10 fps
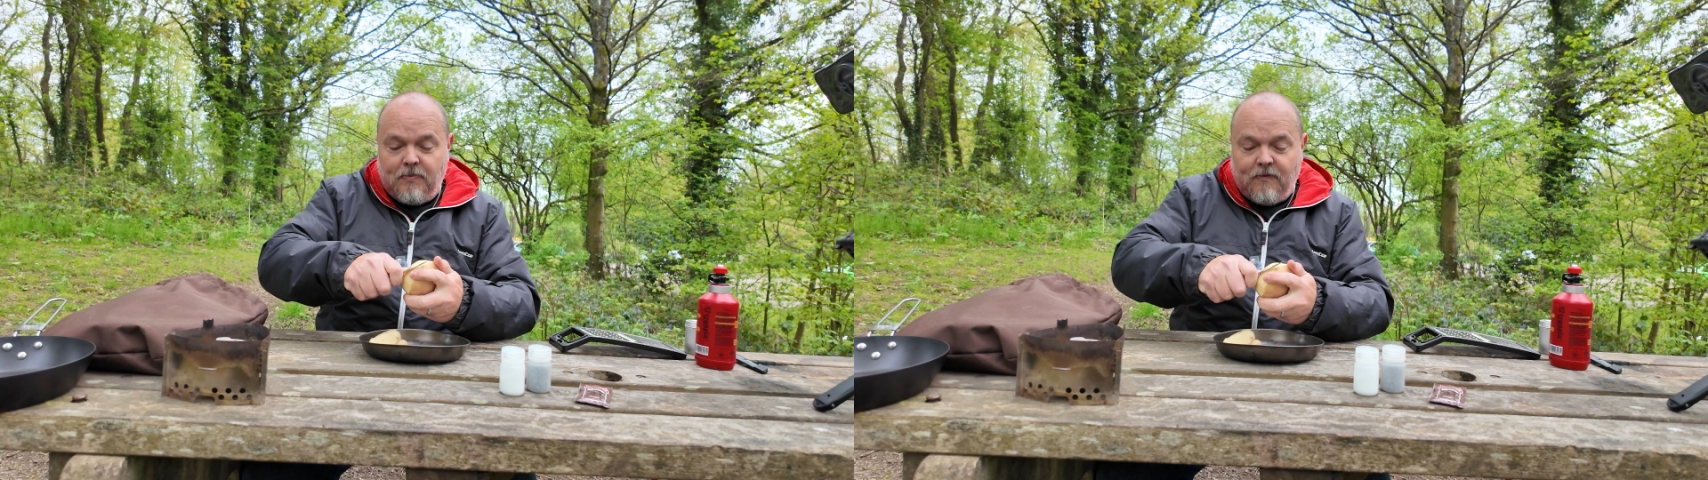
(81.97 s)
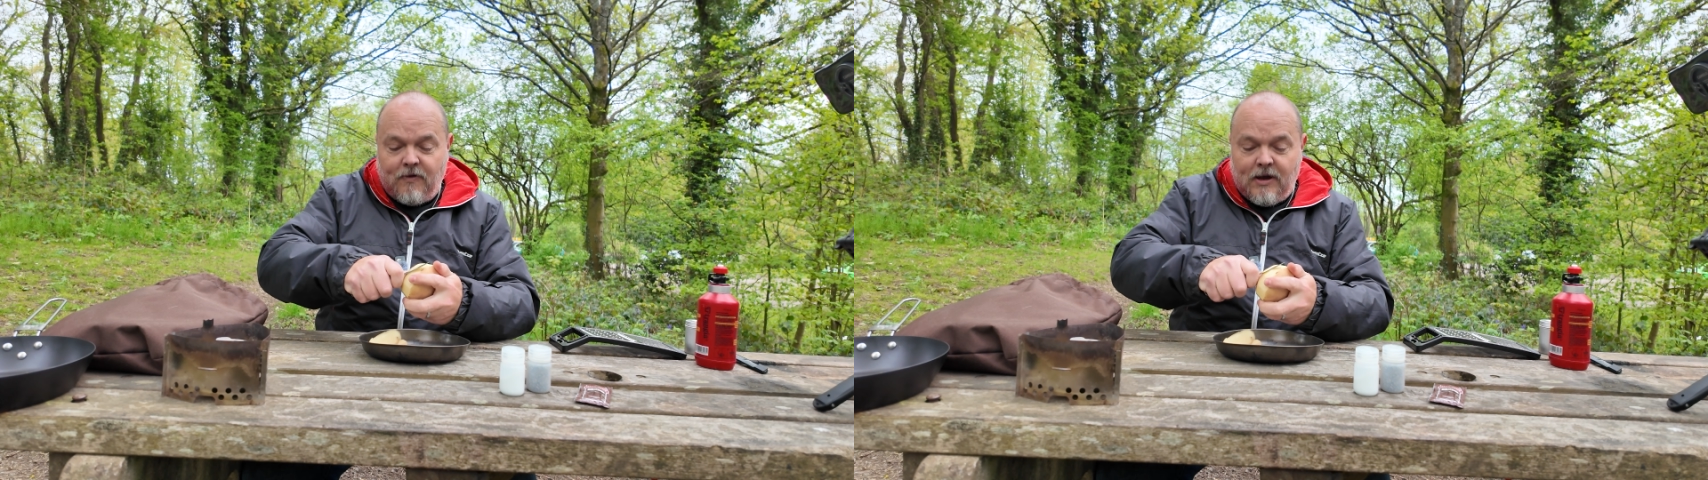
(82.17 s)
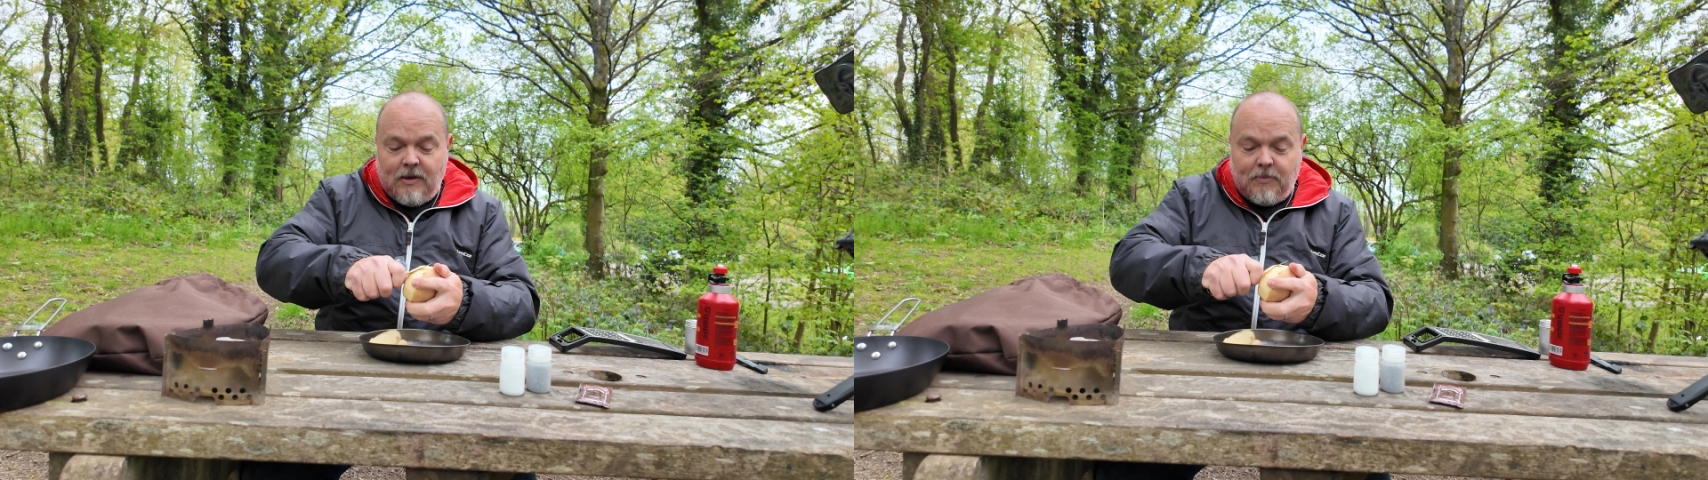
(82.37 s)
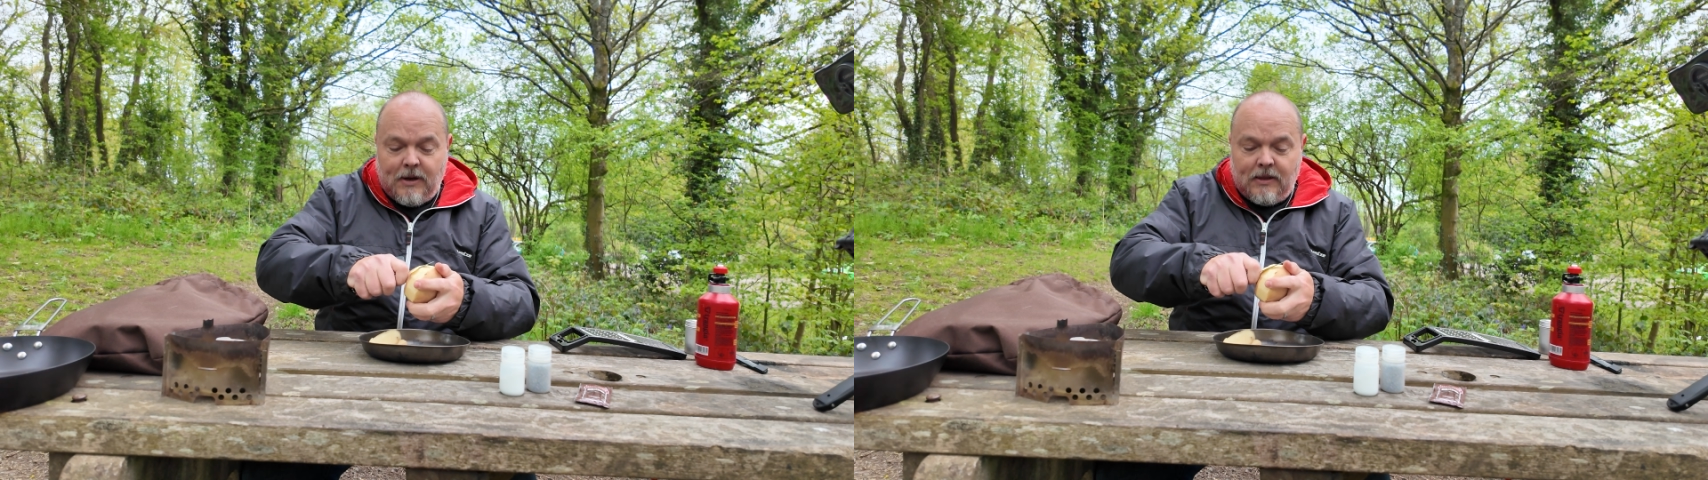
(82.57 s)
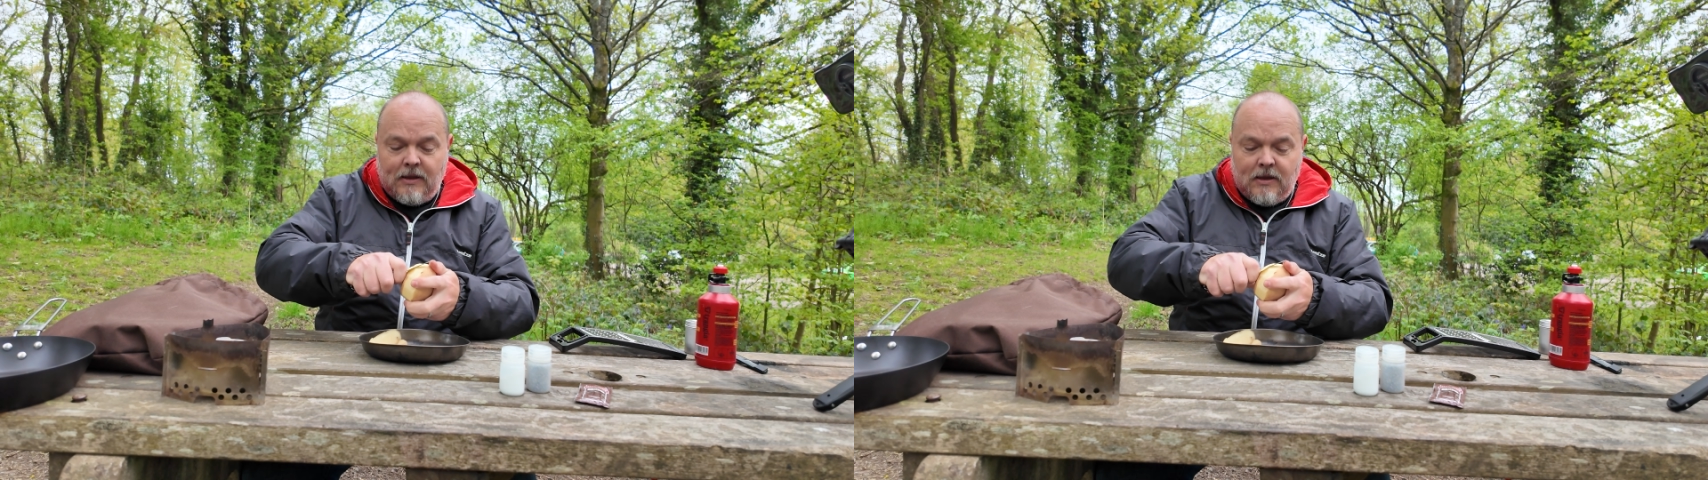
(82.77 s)
frying
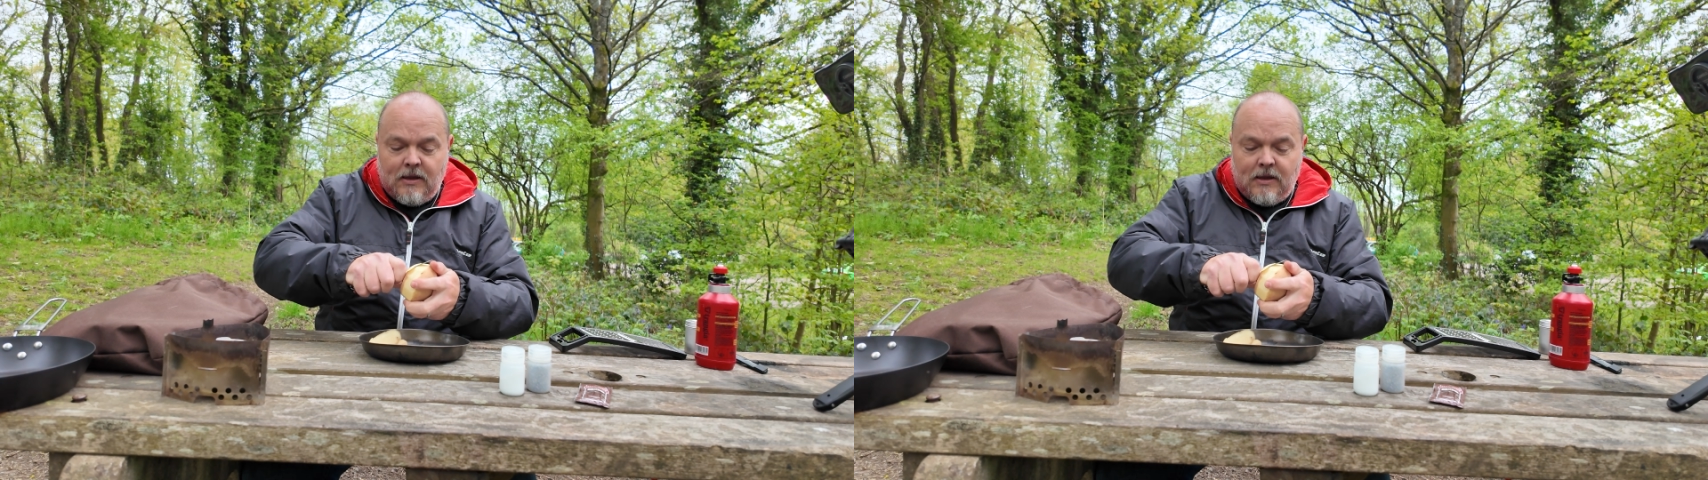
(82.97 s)
pan.